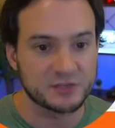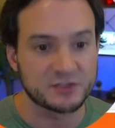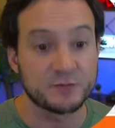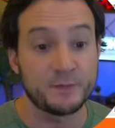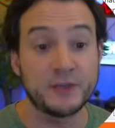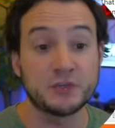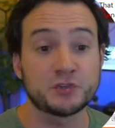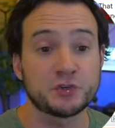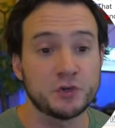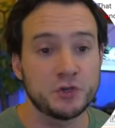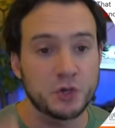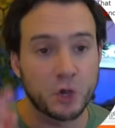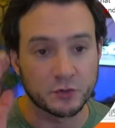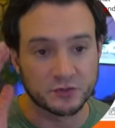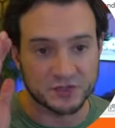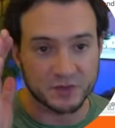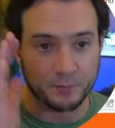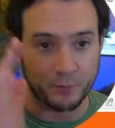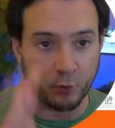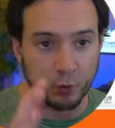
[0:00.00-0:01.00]
so make sure you go
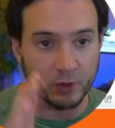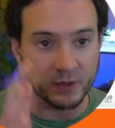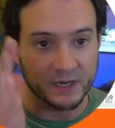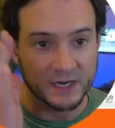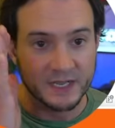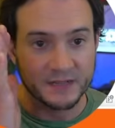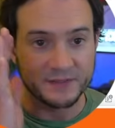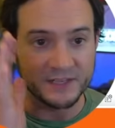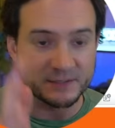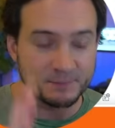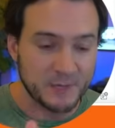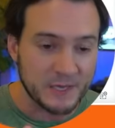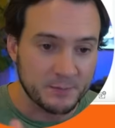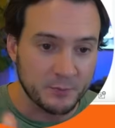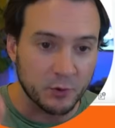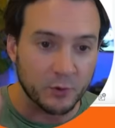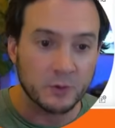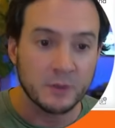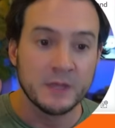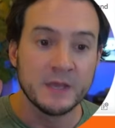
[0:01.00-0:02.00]
support these
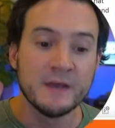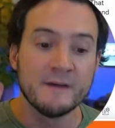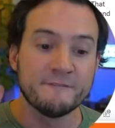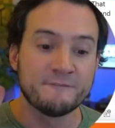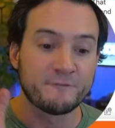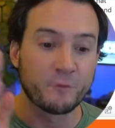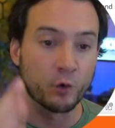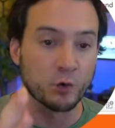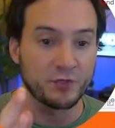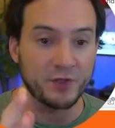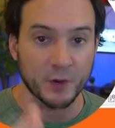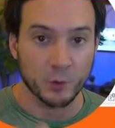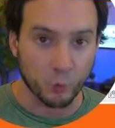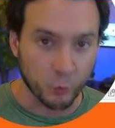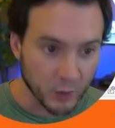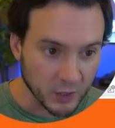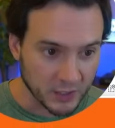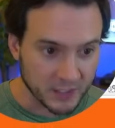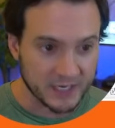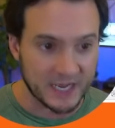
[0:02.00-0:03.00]
people for their
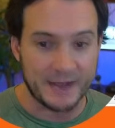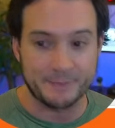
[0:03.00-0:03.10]
work.